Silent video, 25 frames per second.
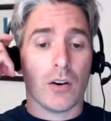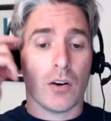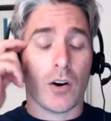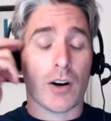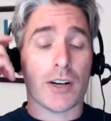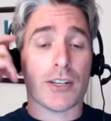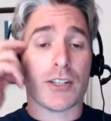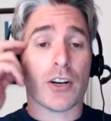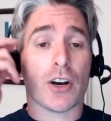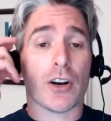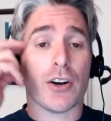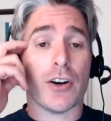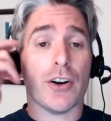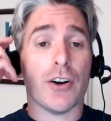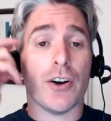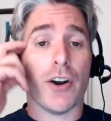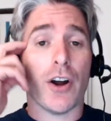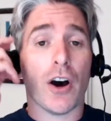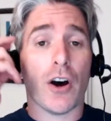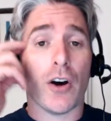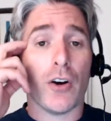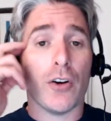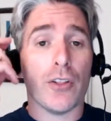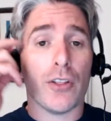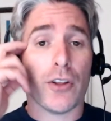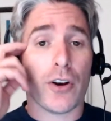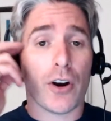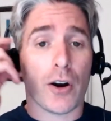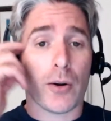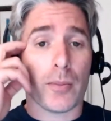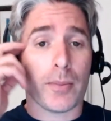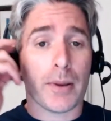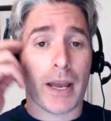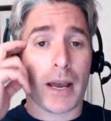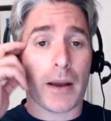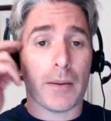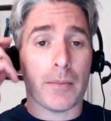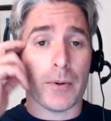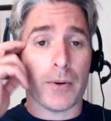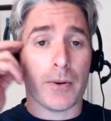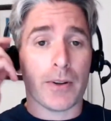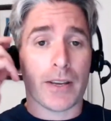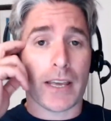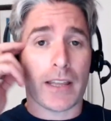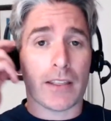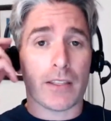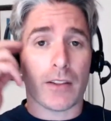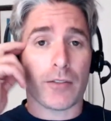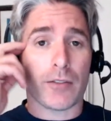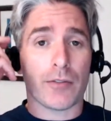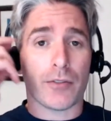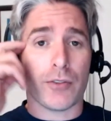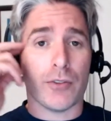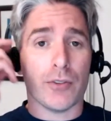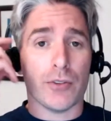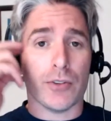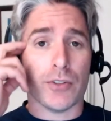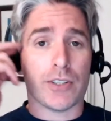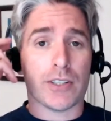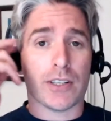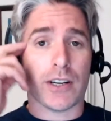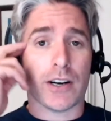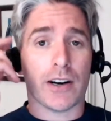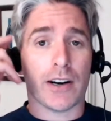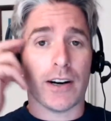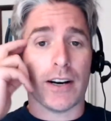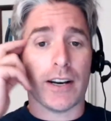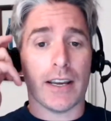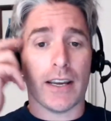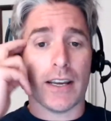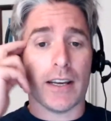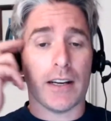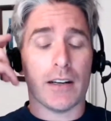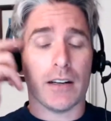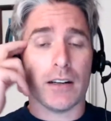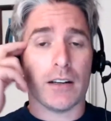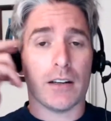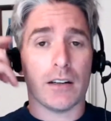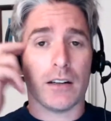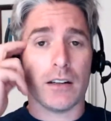I don't know that I'll be able to get the foods that I need.